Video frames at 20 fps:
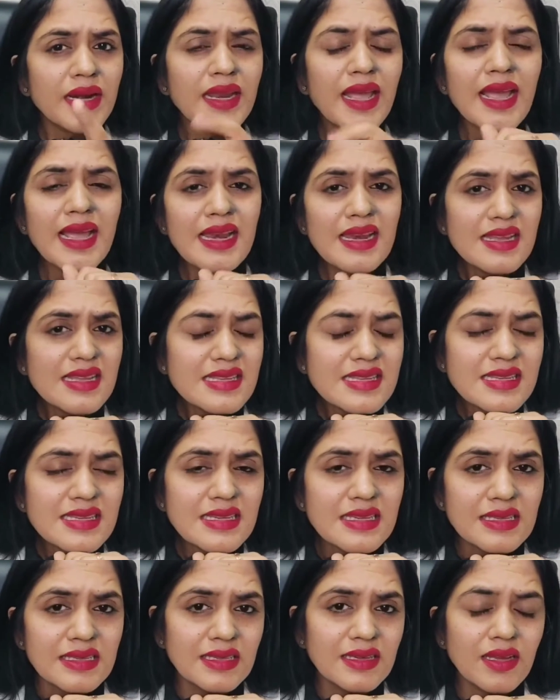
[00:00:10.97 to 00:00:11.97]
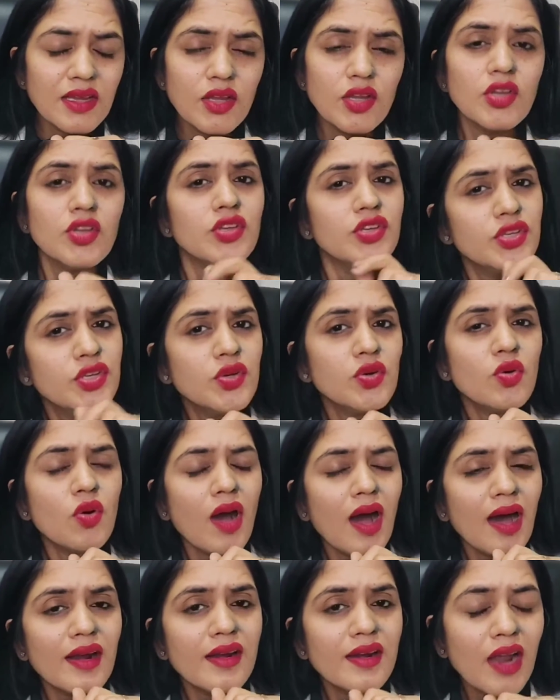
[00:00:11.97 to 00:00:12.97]
But hey, listen,
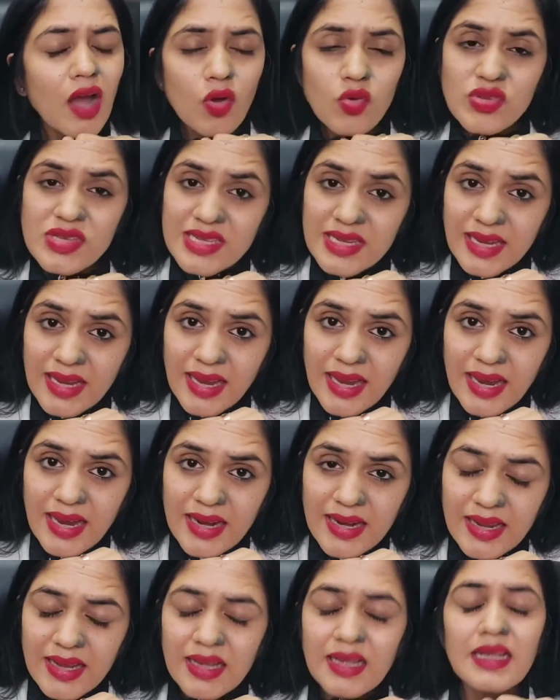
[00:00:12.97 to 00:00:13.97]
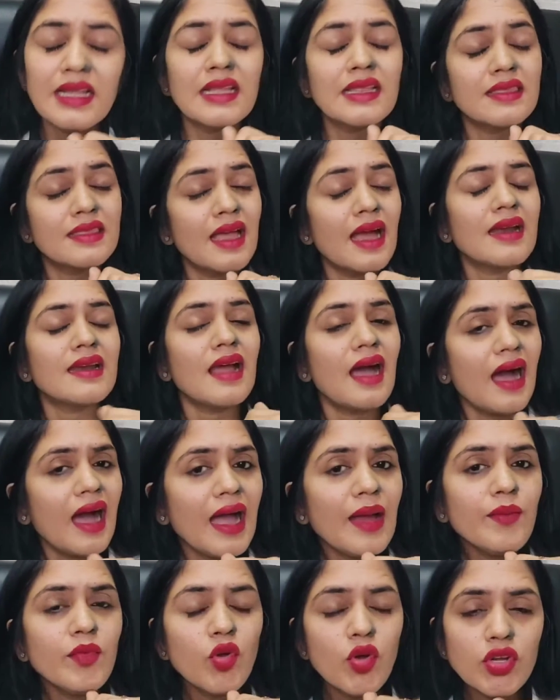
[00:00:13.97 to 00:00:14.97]
you are now scared that
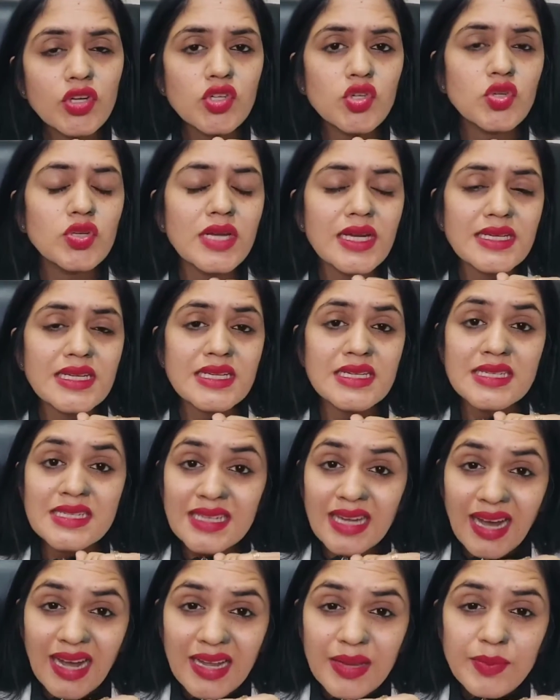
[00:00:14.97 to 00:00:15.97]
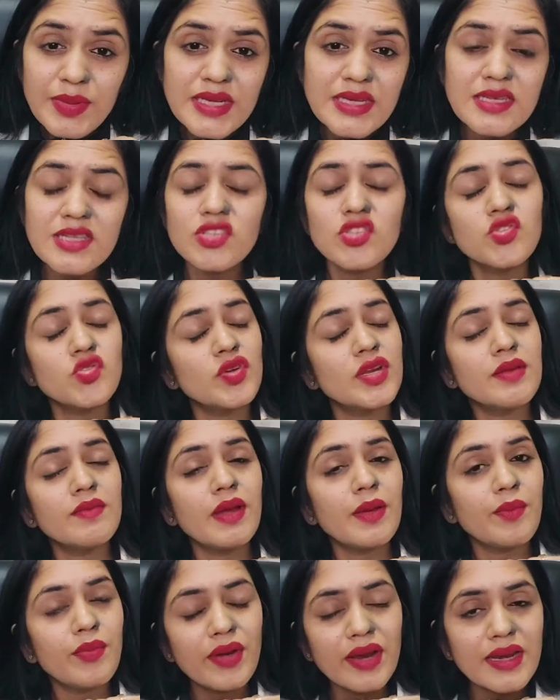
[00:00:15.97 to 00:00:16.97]
I'm going to get a diabetes
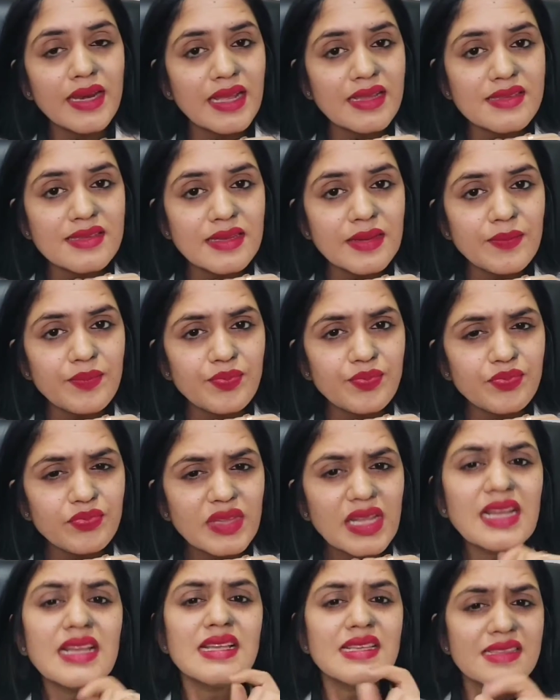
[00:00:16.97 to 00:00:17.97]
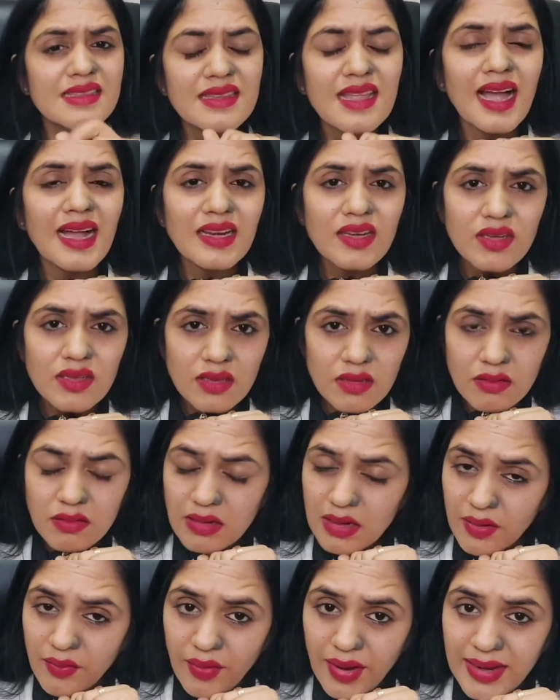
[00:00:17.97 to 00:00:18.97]
during my pregnancy. Is that
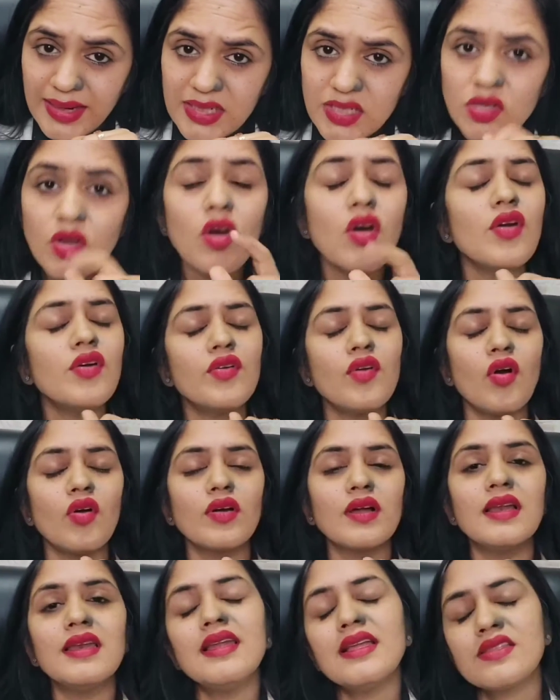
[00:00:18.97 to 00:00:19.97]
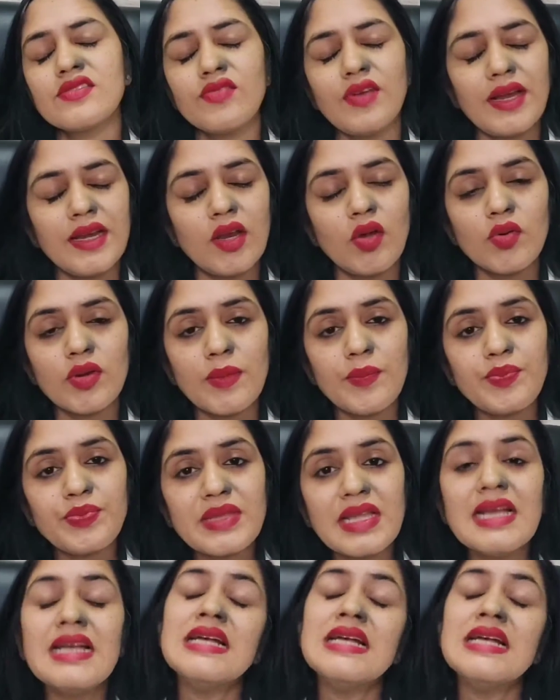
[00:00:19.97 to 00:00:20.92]
correct or wrong? Let's find out.